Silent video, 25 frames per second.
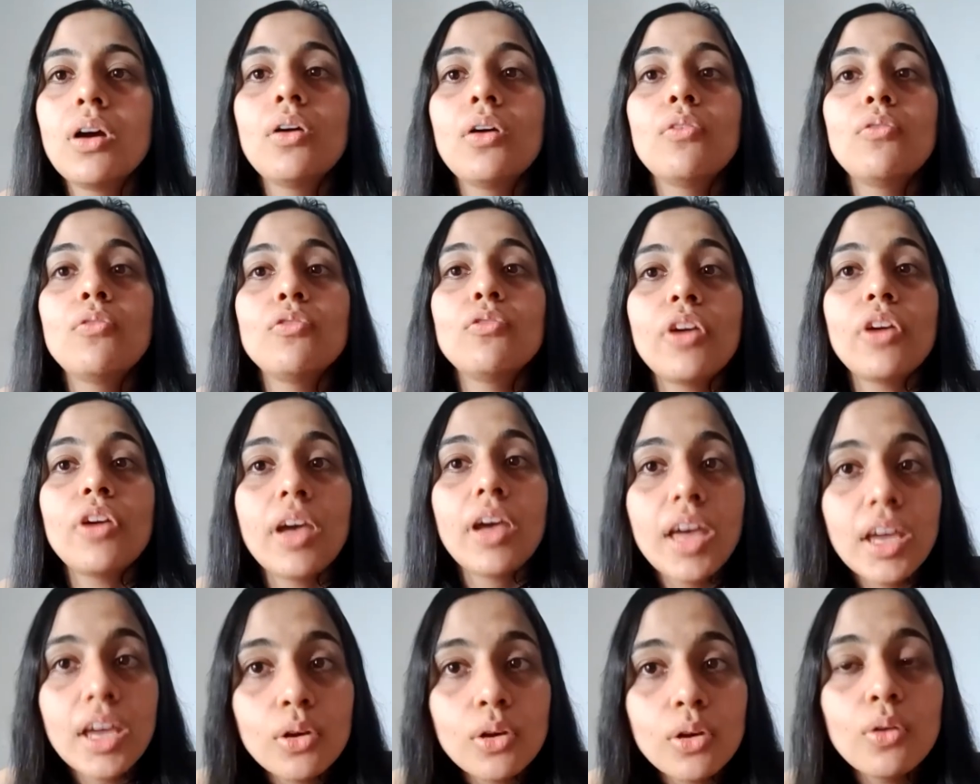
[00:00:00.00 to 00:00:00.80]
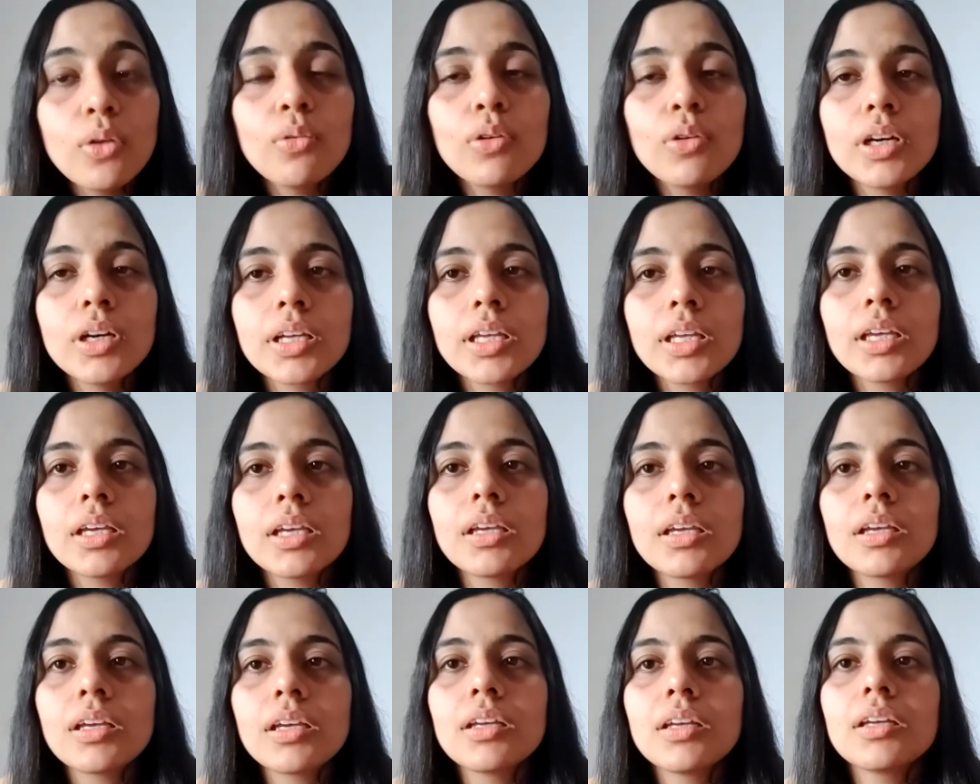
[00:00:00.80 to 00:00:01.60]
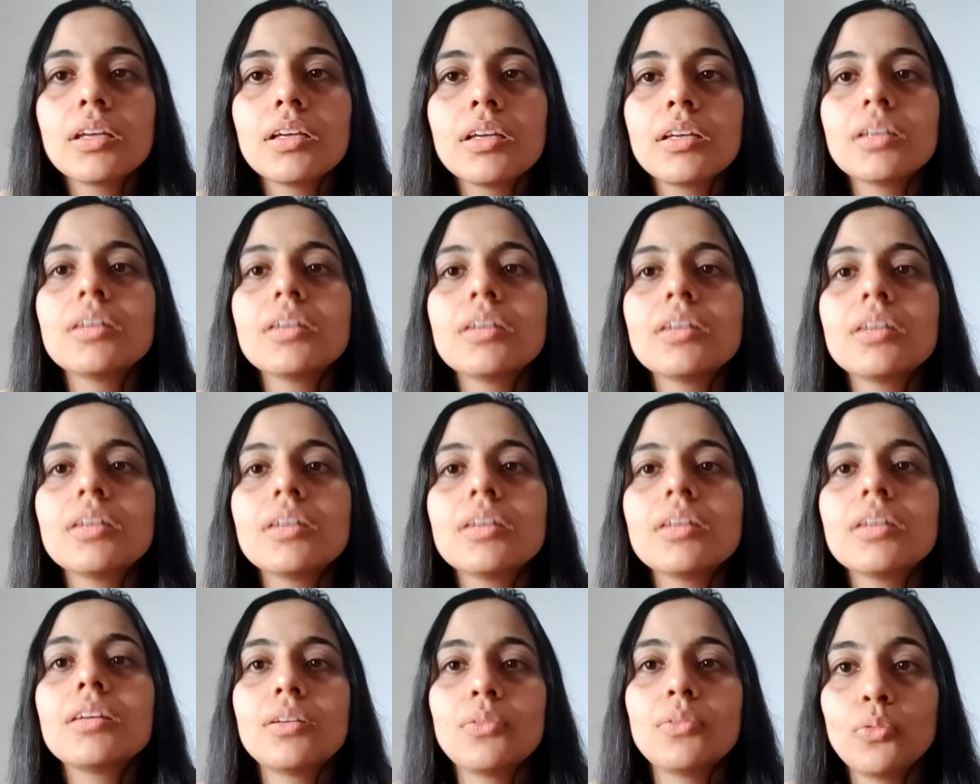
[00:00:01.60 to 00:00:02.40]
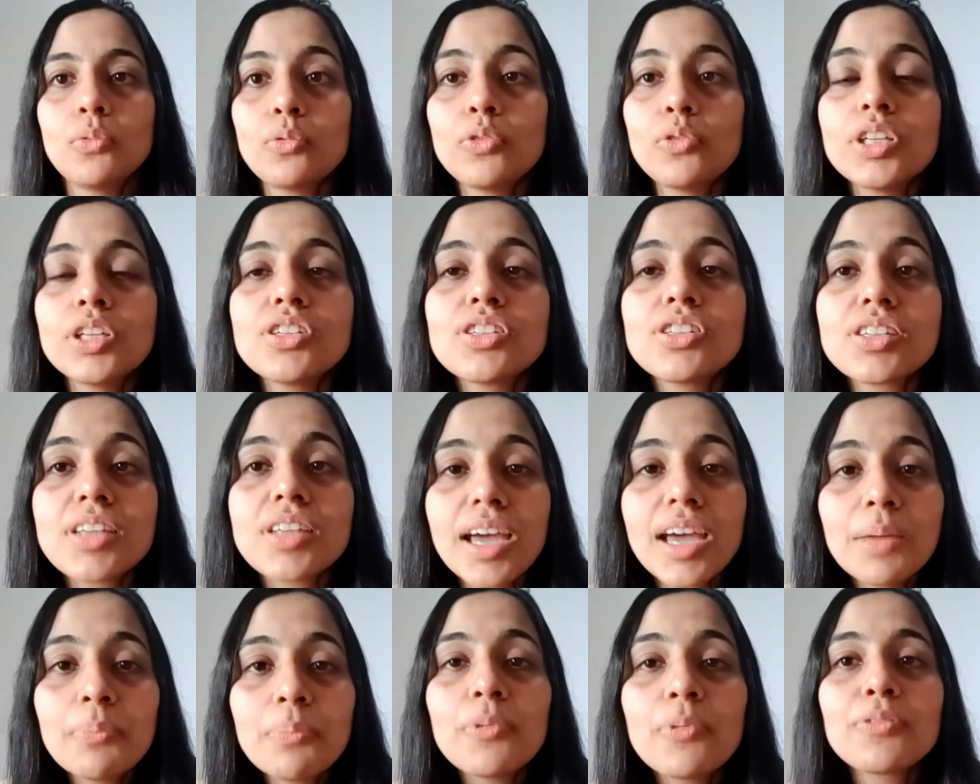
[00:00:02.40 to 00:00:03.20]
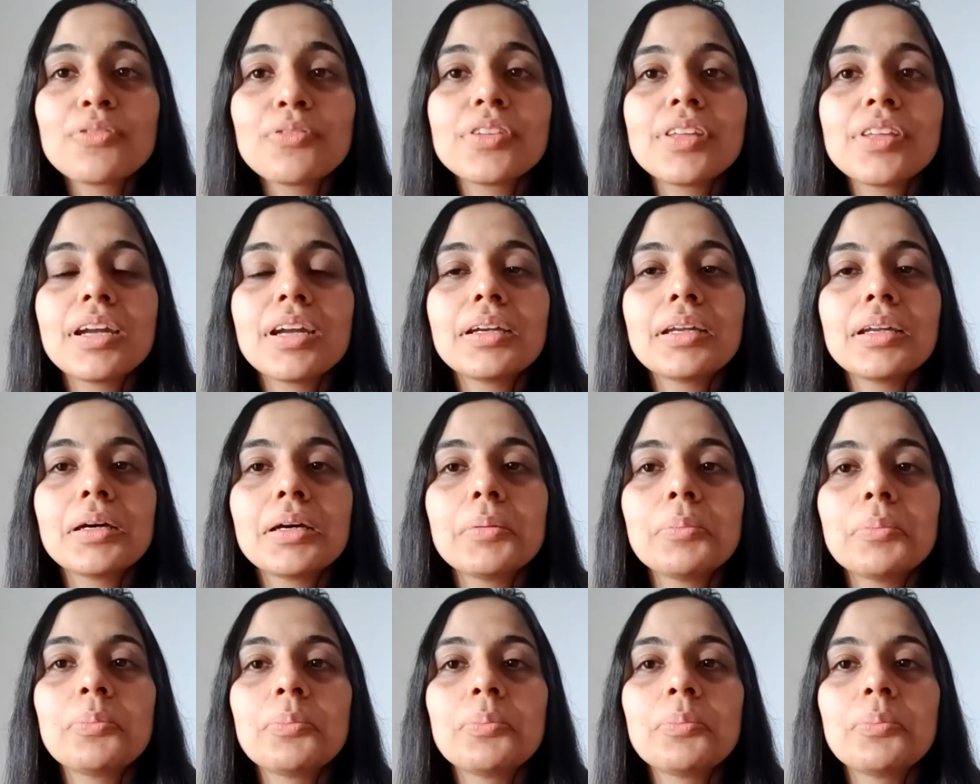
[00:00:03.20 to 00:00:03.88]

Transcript: where you're working, which type of setup,